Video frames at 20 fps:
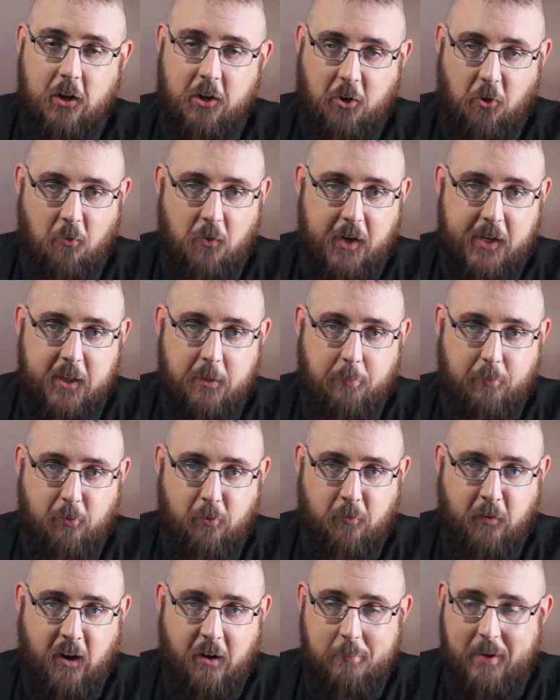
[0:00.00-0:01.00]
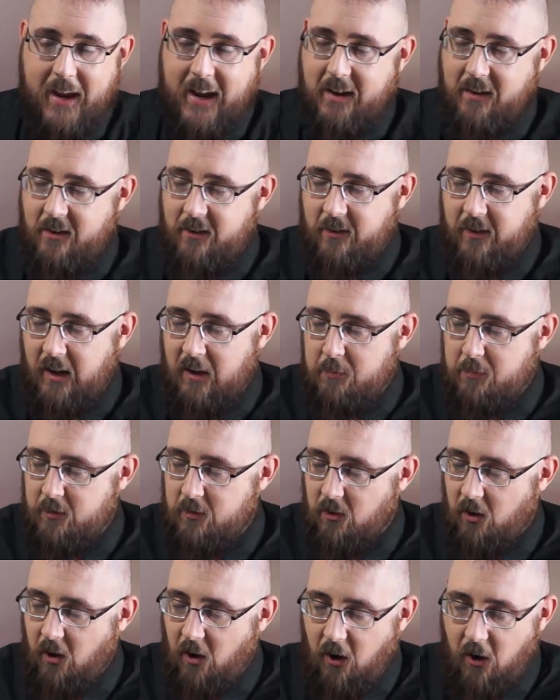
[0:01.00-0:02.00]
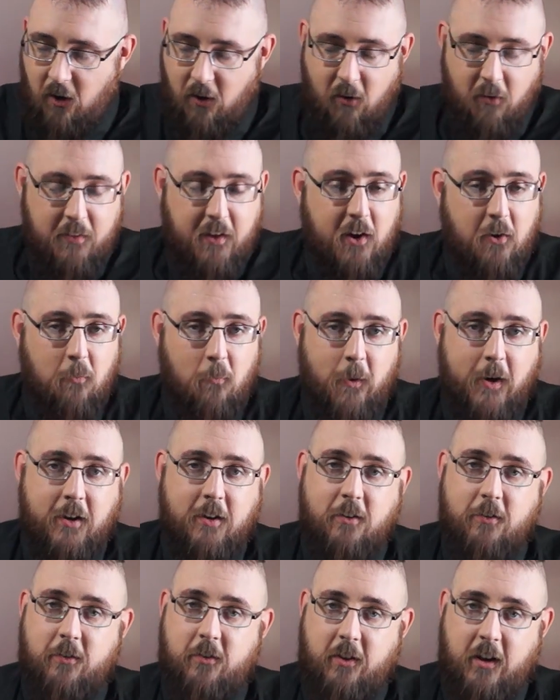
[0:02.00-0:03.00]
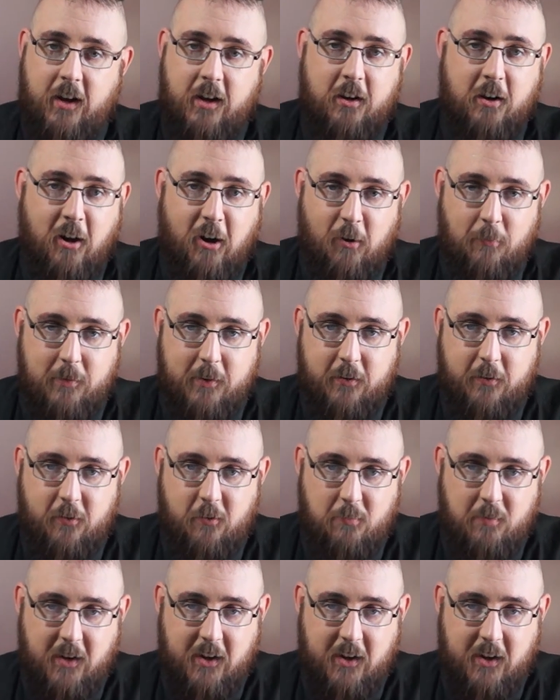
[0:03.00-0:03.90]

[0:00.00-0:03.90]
go and get the program, and disable all that Windows 10 garbage.